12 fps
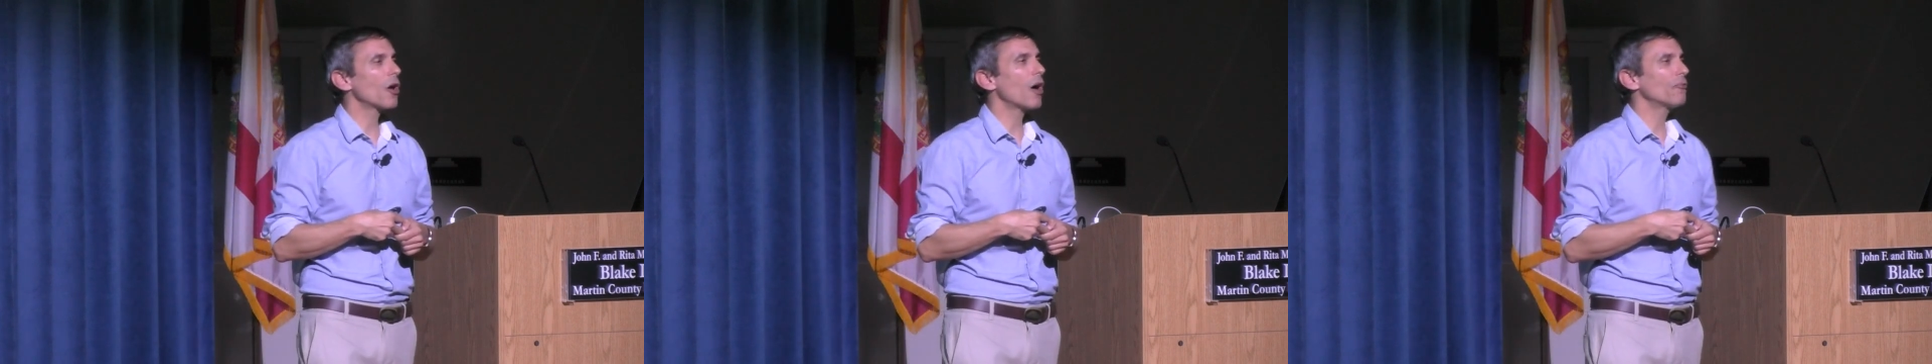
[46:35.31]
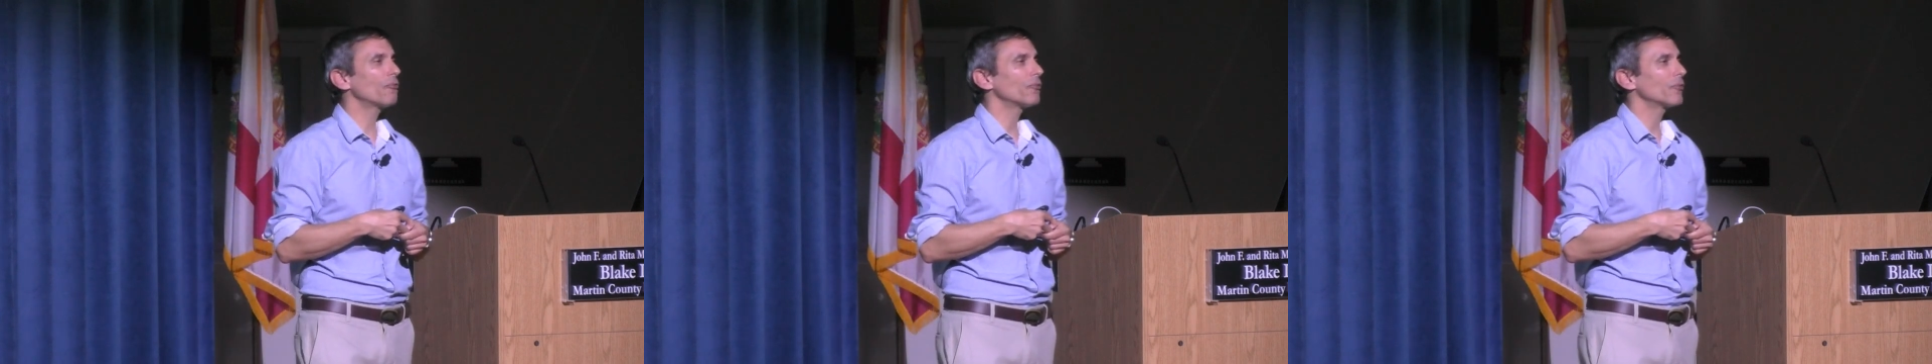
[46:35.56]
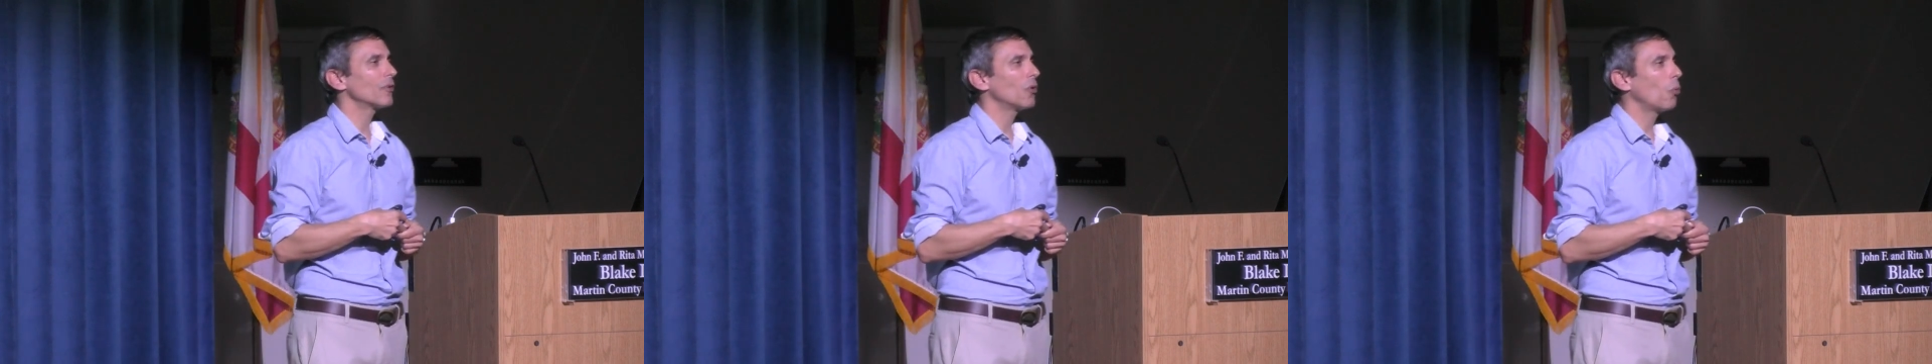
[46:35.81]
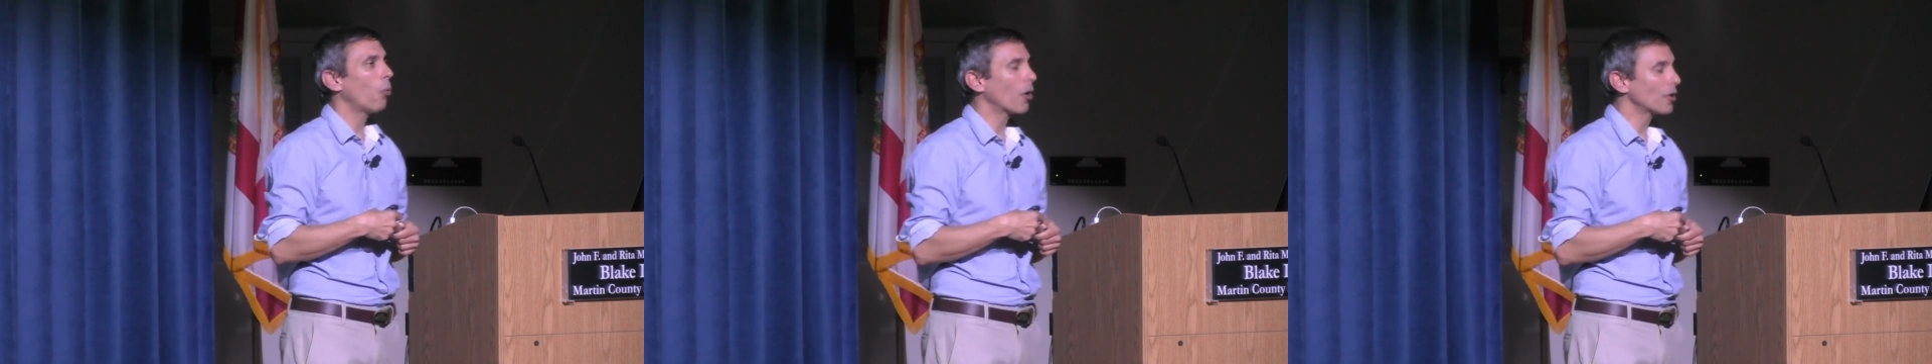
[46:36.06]
off
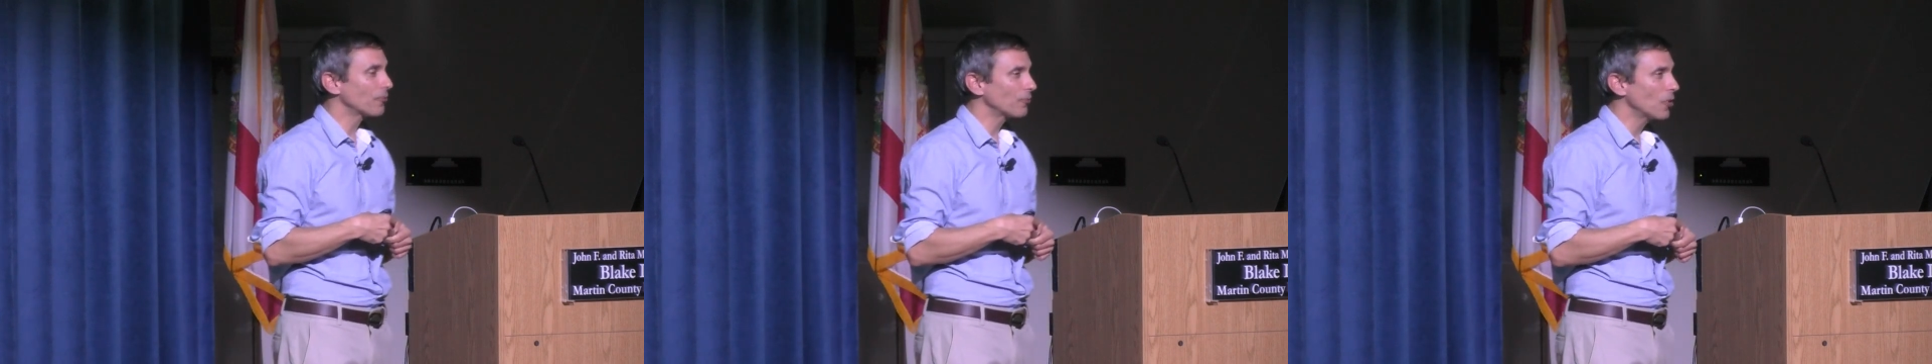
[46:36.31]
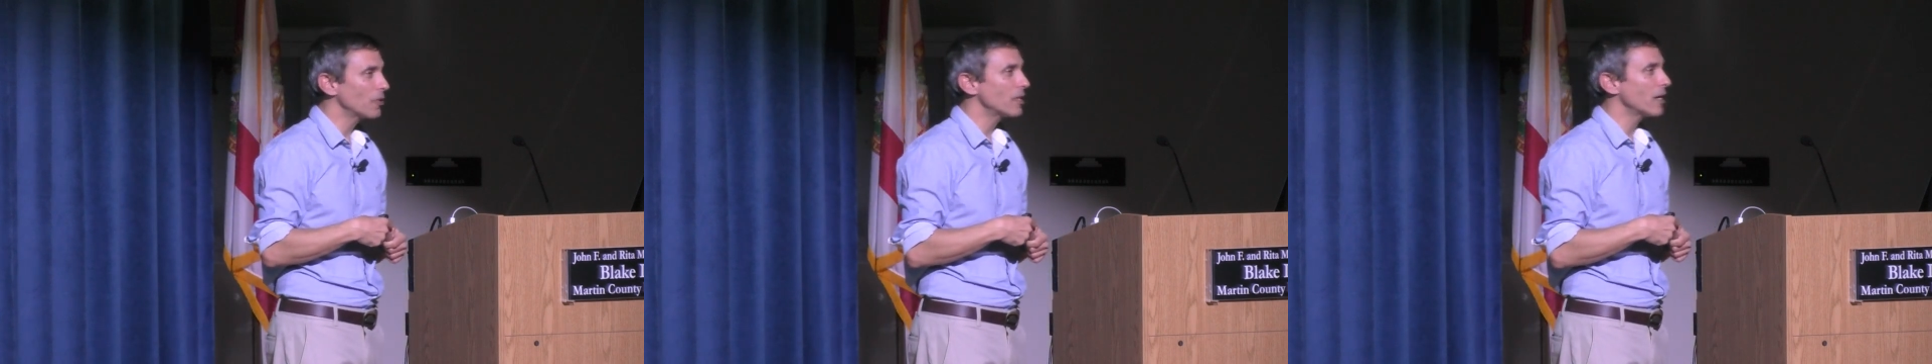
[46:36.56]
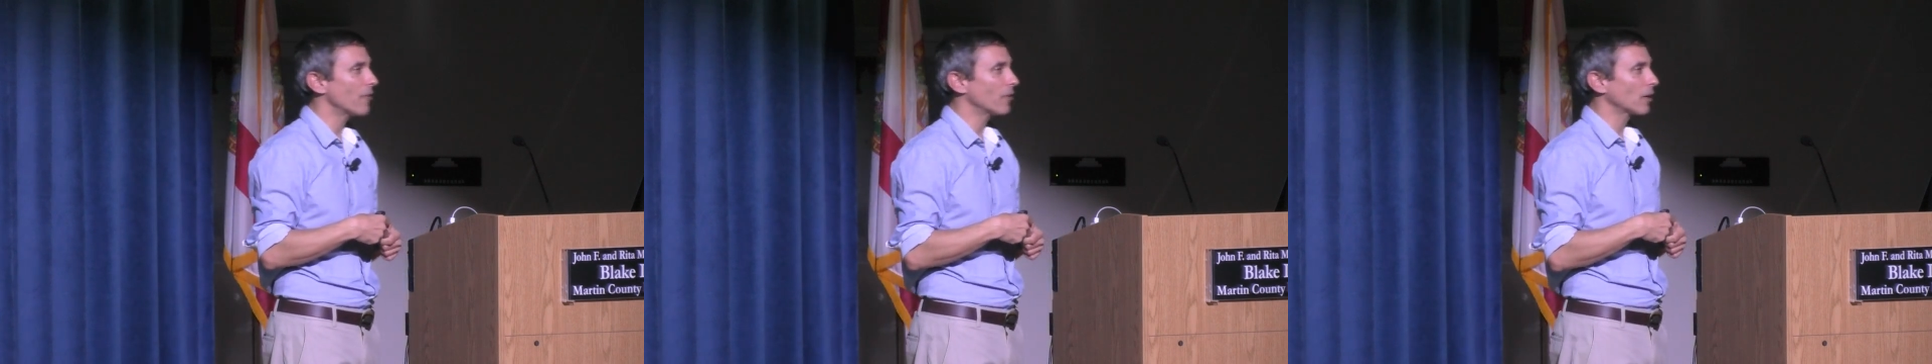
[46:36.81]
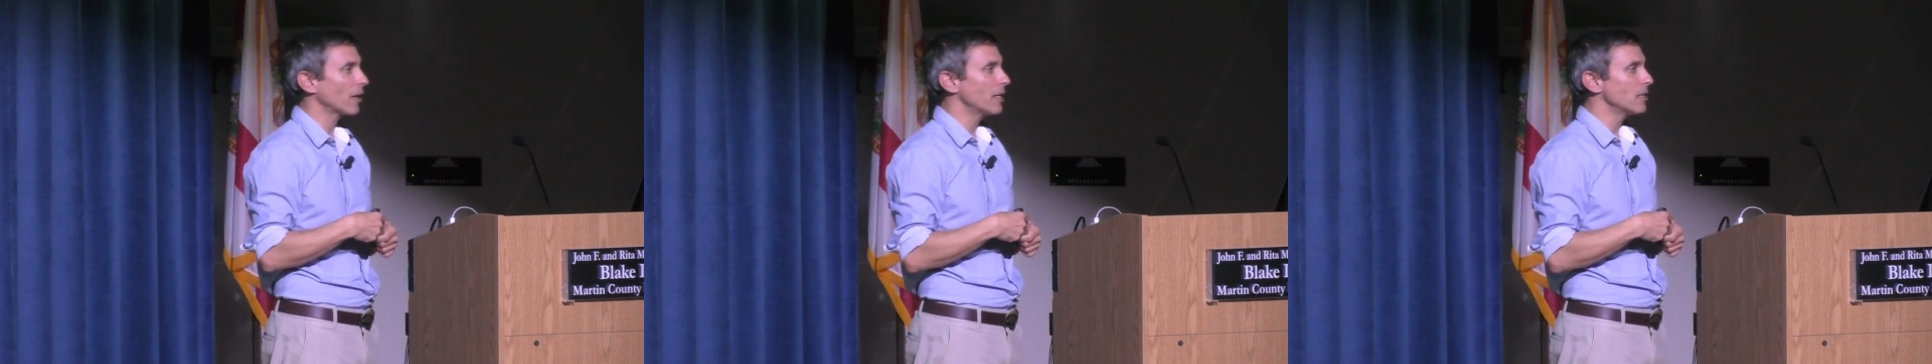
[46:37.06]
water flow to the
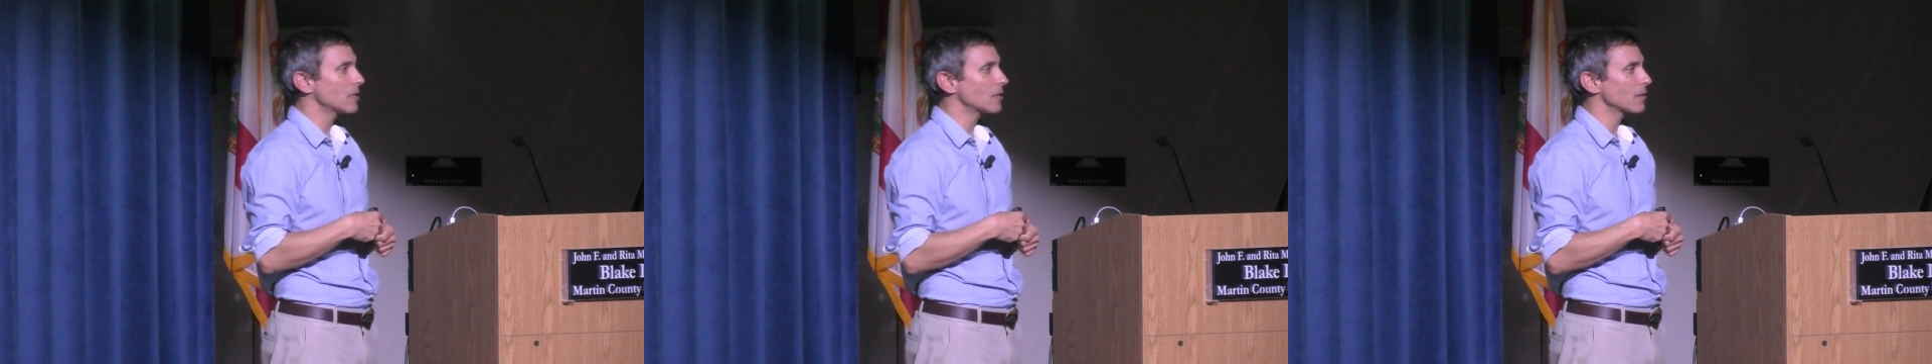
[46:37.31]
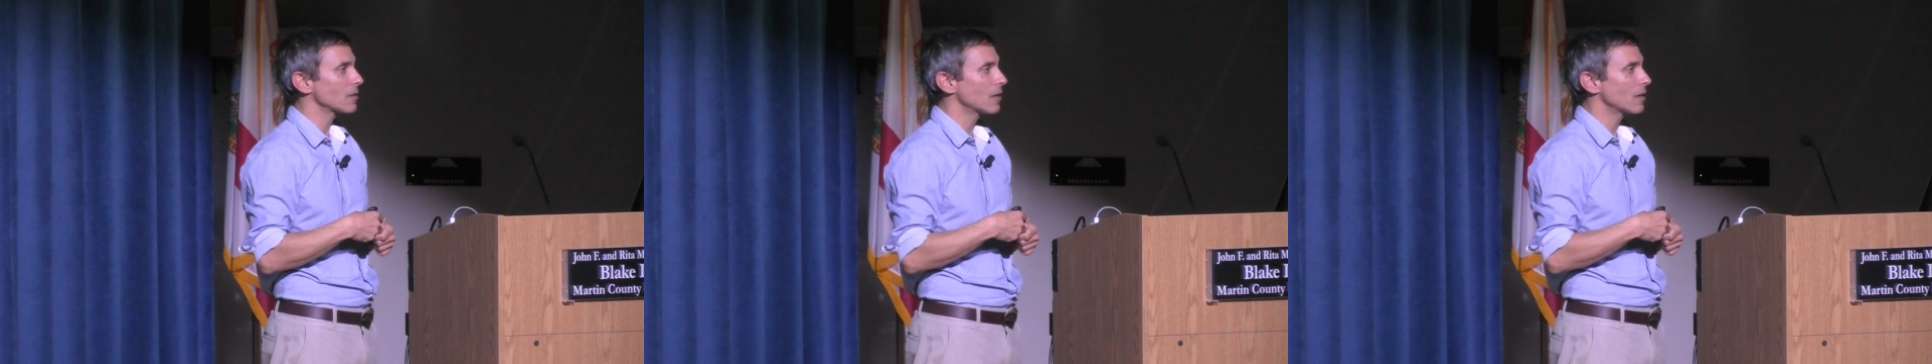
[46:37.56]
Everglades,